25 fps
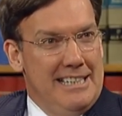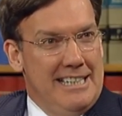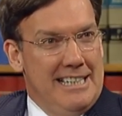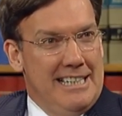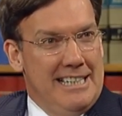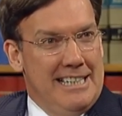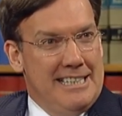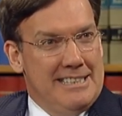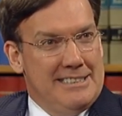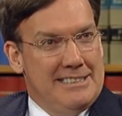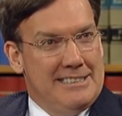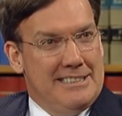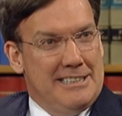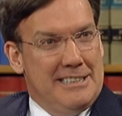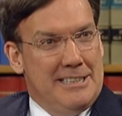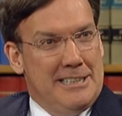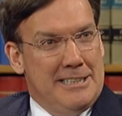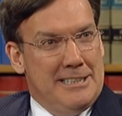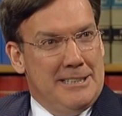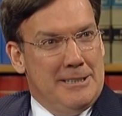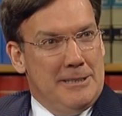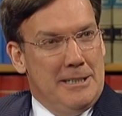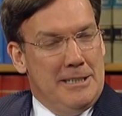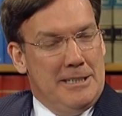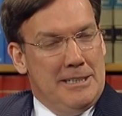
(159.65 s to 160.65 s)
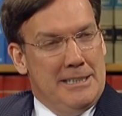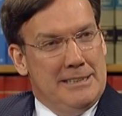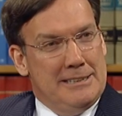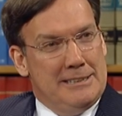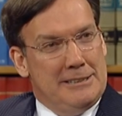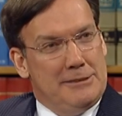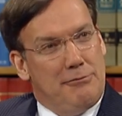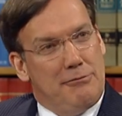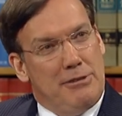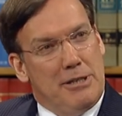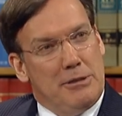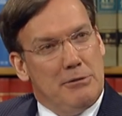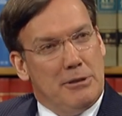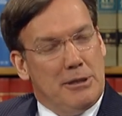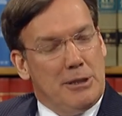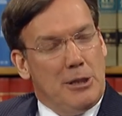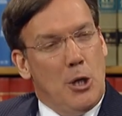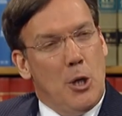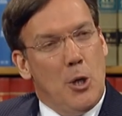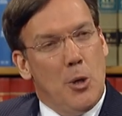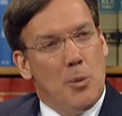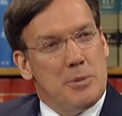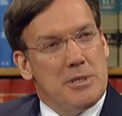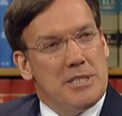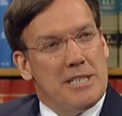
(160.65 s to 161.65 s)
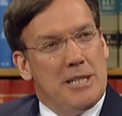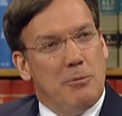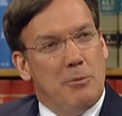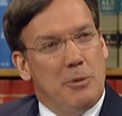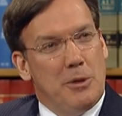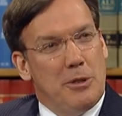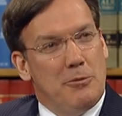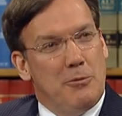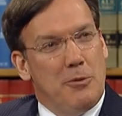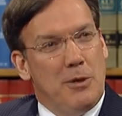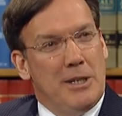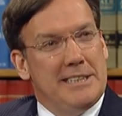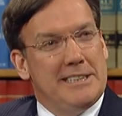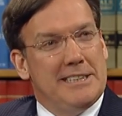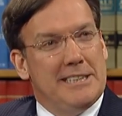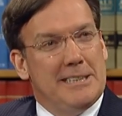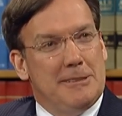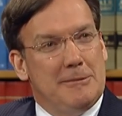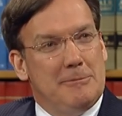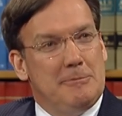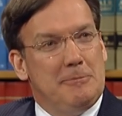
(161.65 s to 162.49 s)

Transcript: as Frederick Law Olmsted would have wanted.